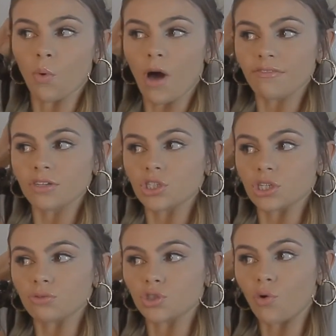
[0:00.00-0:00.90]
whatever
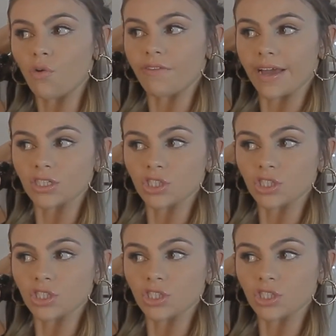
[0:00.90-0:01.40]
suits your face